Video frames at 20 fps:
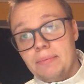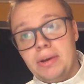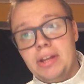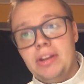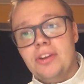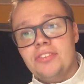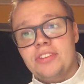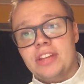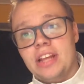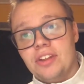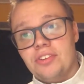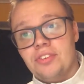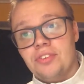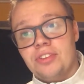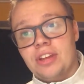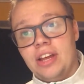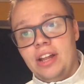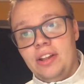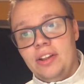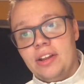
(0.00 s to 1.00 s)
and when you're sellers, you
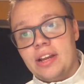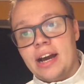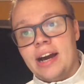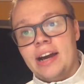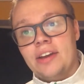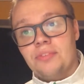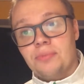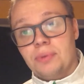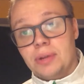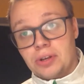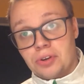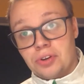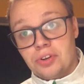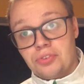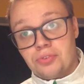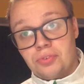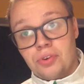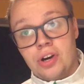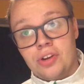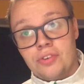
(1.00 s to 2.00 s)
sell guys with a
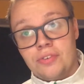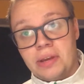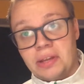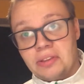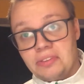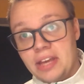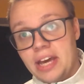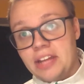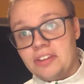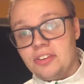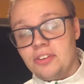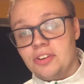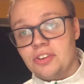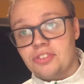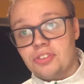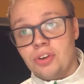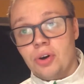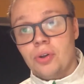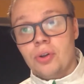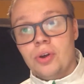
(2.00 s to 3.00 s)
good contract. That's Eric
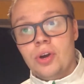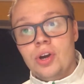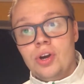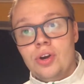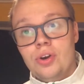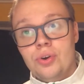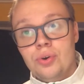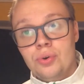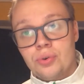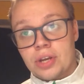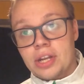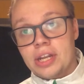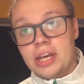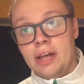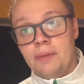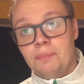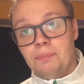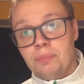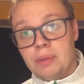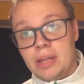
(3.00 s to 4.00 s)
Staal, who can
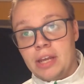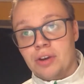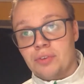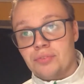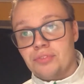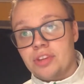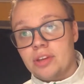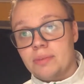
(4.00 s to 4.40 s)
help playoff